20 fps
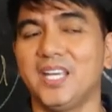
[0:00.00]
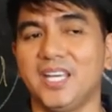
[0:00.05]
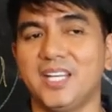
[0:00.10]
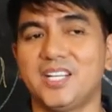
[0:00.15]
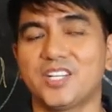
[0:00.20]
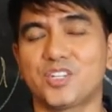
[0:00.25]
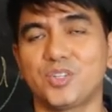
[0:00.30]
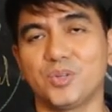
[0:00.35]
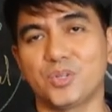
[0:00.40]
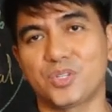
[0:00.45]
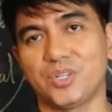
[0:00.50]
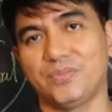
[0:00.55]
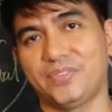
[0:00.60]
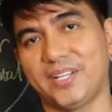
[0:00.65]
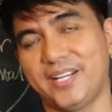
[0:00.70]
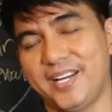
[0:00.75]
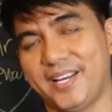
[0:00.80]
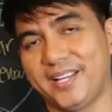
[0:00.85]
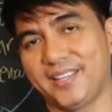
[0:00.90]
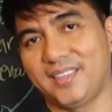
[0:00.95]
in the shoes of
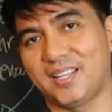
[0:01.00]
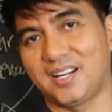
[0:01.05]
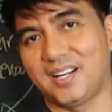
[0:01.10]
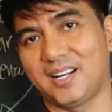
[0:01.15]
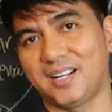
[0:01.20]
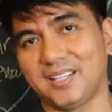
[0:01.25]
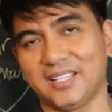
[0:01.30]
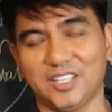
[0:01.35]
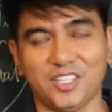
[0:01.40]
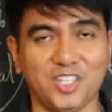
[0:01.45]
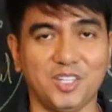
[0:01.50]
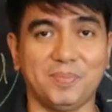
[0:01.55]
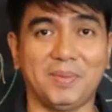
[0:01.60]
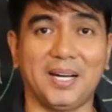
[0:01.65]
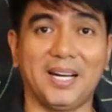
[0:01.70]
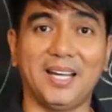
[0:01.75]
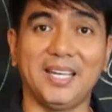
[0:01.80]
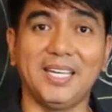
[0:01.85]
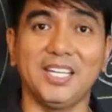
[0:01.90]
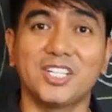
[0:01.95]
another? Yun yung
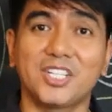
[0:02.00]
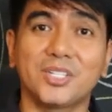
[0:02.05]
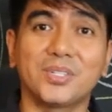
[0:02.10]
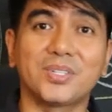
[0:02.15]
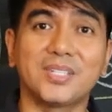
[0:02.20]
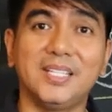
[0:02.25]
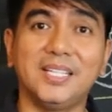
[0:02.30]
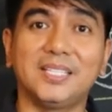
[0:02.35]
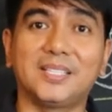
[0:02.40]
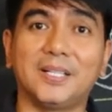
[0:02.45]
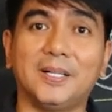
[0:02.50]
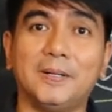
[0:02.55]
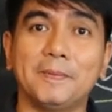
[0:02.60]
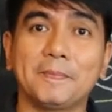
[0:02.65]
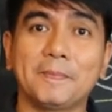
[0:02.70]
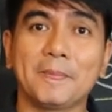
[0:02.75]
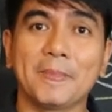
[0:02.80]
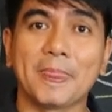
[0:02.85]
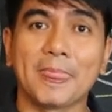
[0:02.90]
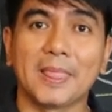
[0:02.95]
mga issues dito.
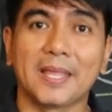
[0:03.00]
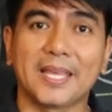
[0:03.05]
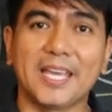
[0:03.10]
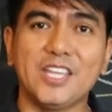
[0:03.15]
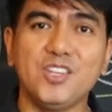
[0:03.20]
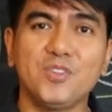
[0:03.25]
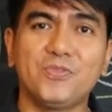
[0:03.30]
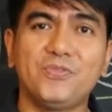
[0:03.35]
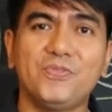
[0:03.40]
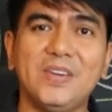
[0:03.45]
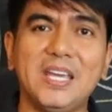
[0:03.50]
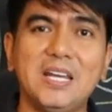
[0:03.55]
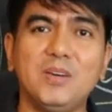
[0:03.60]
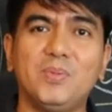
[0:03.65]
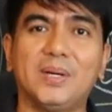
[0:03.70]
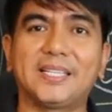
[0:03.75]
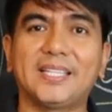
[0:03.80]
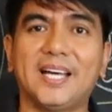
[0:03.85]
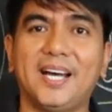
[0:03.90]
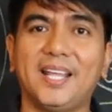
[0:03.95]
Can you feel
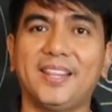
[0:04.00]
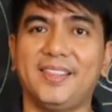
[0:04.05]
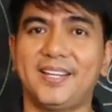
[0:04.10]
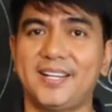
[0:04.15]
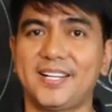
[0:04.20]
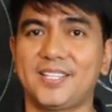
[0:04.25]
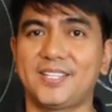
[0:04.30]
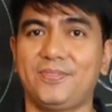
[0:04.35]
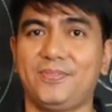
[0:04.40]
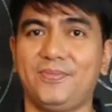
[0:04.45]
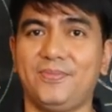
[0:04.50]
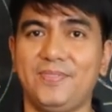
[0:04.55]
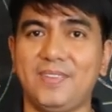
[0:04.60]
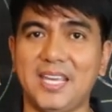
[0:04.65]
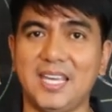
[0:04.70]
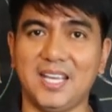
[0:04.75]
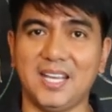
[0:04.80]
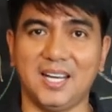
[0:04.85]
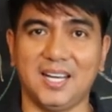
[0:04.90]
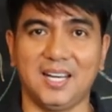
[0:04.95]
what others
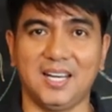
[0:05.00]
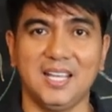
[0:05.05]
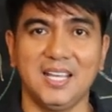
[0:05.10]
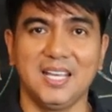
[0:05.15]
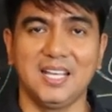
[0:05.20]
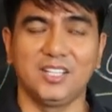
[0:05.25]
feel?